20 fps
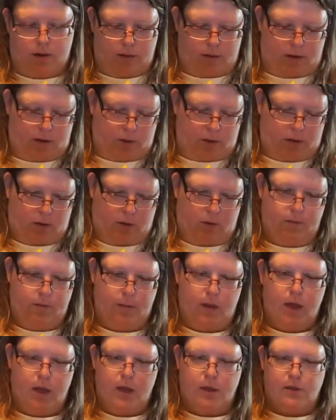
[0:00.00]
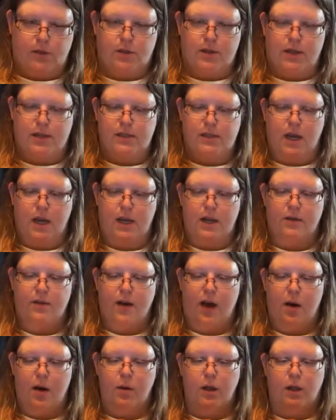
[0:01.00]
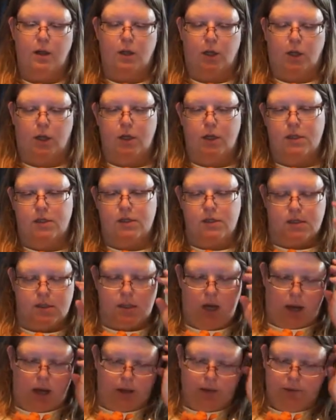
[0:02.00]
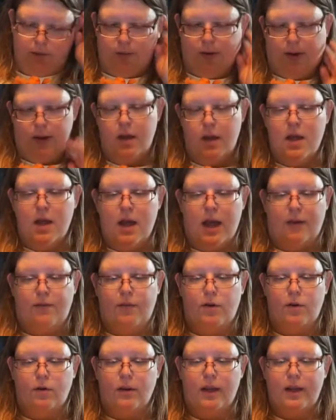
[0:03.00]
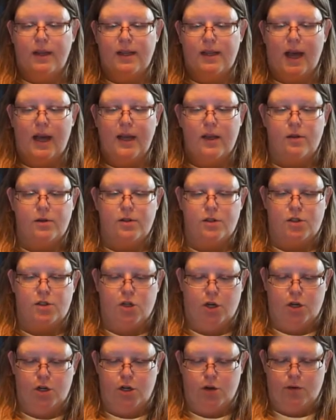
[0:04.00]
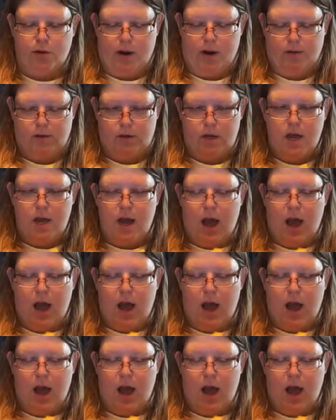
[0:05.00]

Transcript: There we go. So that's kind of how it looks, kind of fun. If you don't like that, you just turn it around.